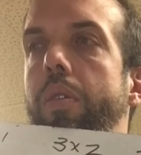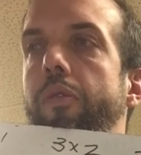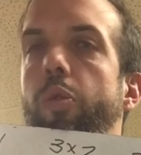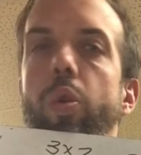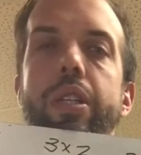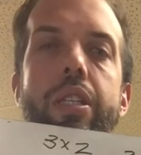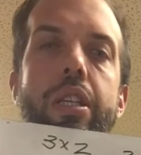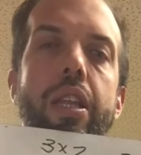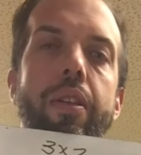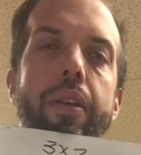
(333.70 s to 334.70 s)

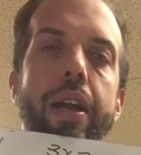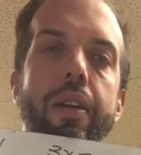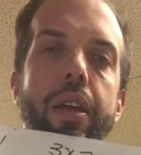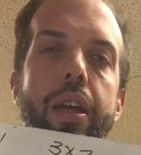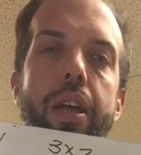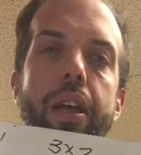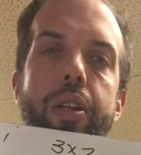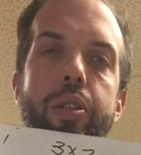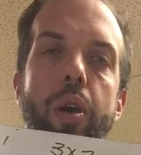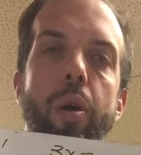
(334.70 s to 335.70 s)
463.
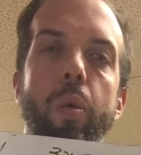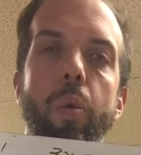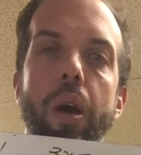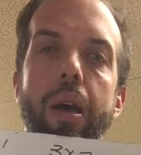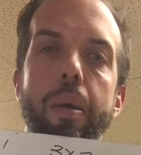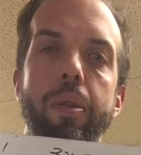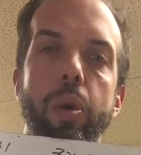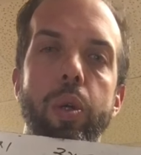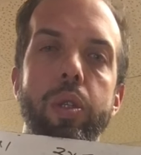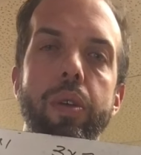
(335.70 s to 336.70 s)
So
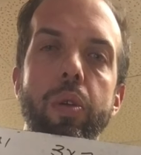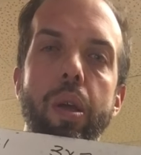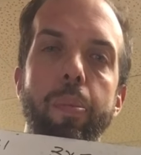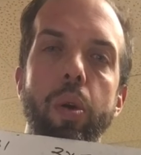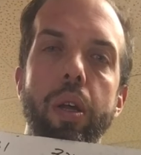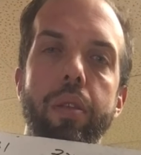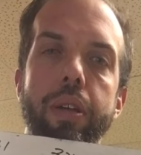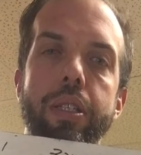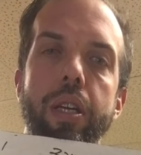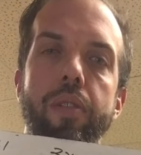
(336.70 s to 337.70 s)
those of you that put 3,
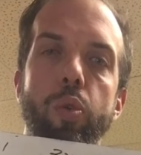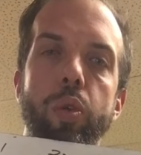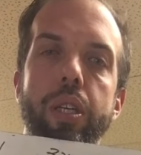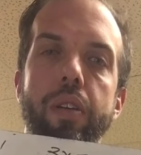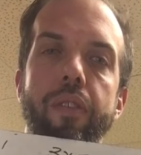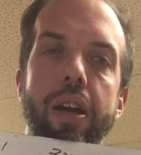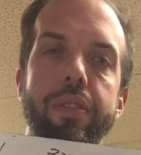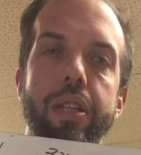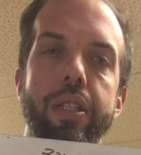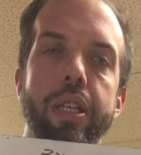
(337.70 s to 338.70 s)
6, 4, 6, 5,
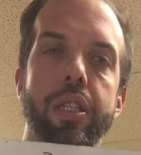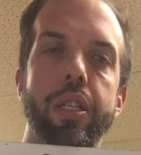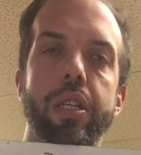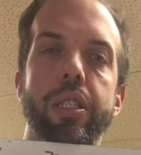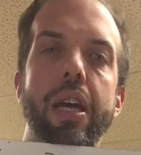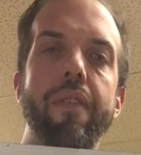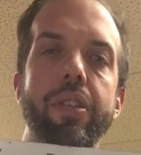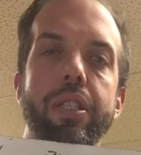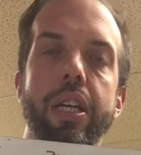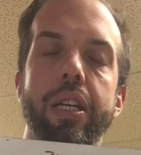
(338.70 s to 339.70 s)
6, 6, 6, 7,
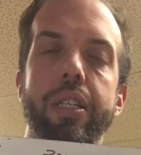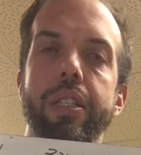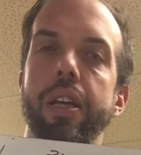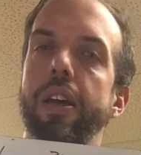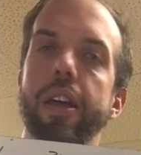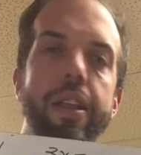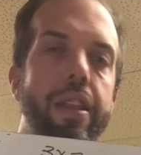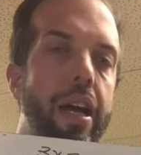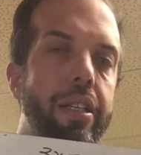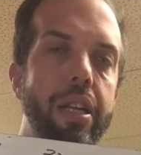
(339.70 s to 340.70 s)
6,
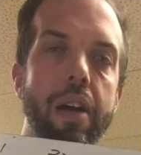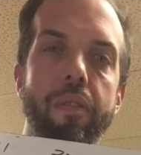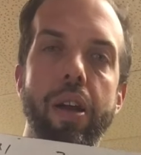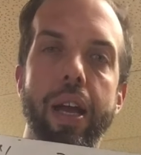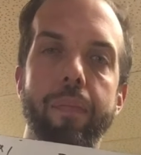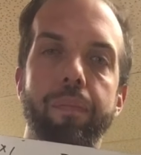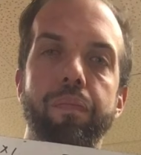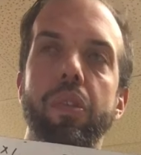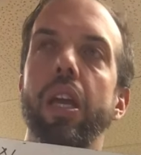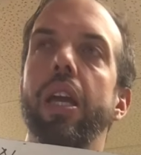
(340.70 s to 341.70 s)
that's not right.
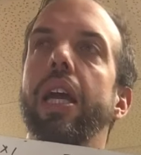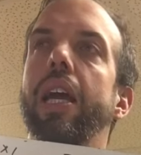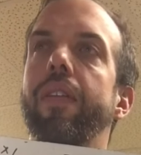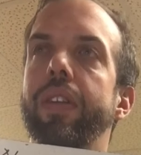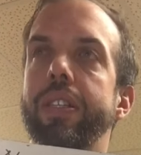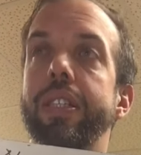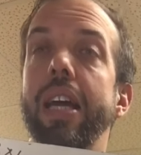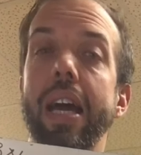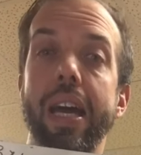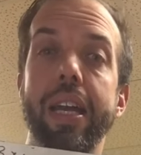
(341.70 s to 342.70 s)
If it
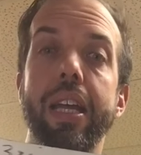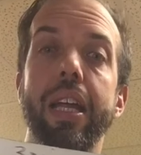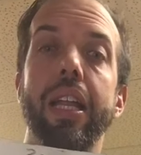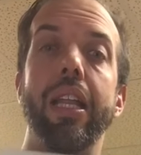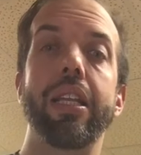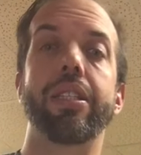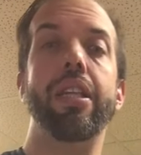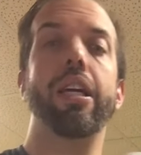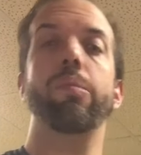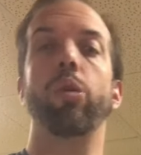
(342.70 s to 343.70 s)
said list the
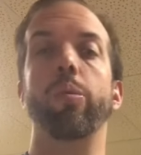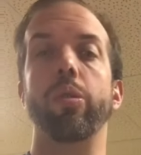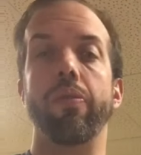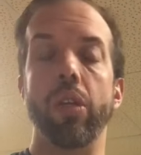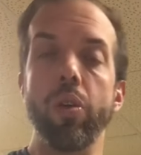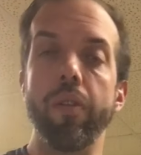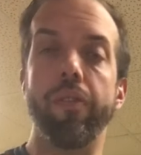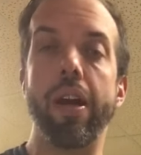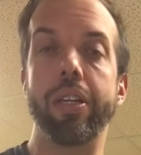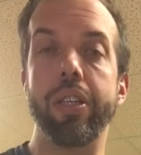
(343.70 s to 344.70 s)
next multiples of a unit
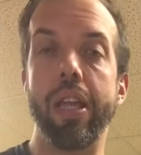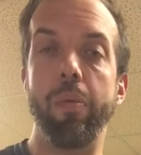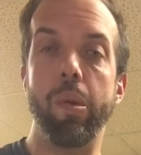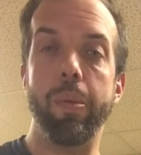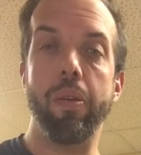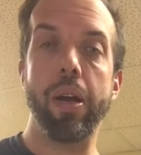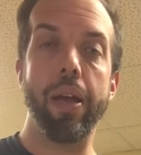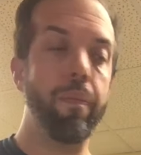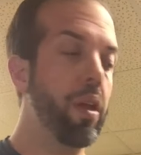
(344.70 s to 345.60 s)
fraction, that would be right.